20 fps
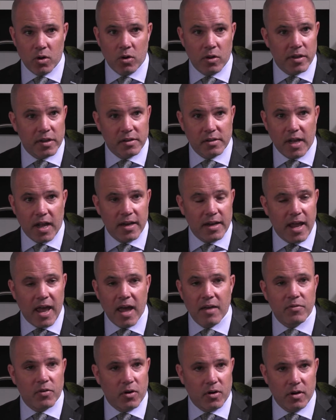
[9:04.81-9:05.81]
on the site
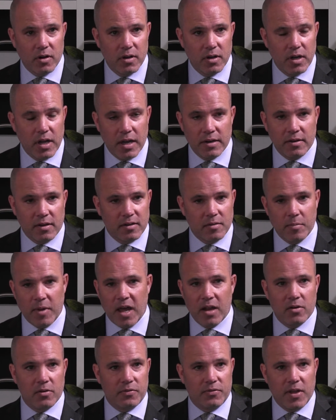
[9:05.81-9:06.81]
ever. It doesn't
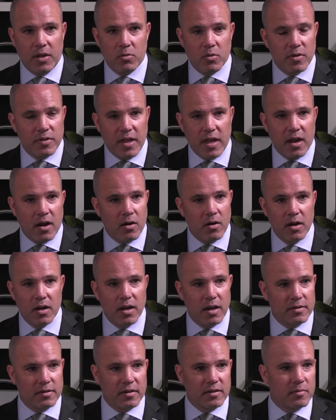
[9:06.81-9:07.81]
matter if they were there.
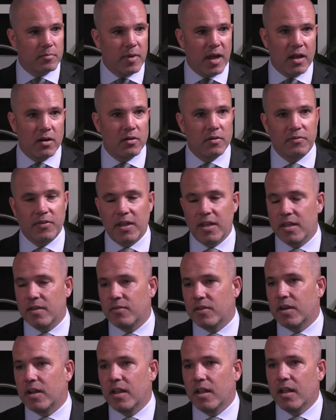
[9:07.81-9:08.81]
It doesn't matter if they
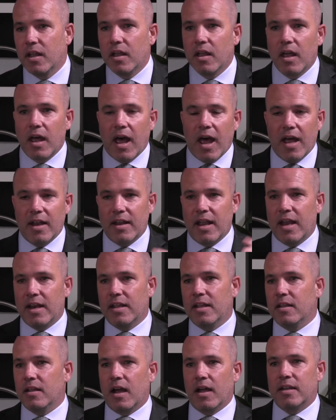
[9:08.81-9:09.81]
even had
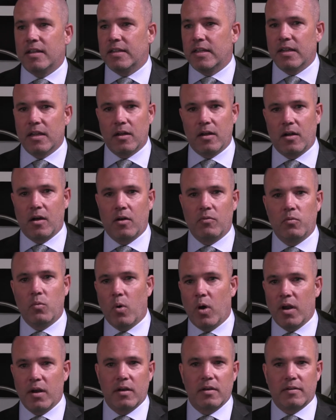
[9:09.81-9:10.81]
any idea of
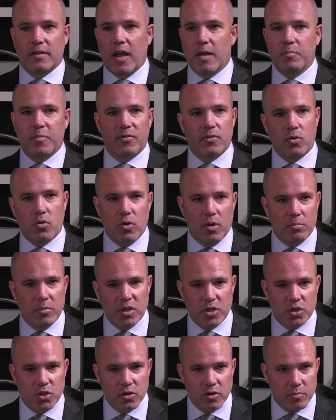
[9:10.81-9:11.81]
what type of
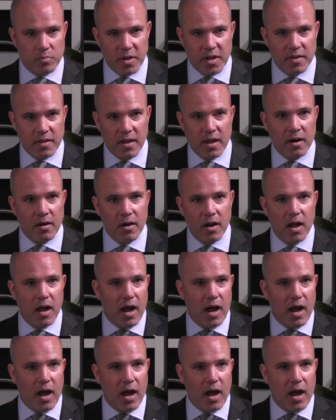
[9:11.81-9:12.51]
equipment should have been there.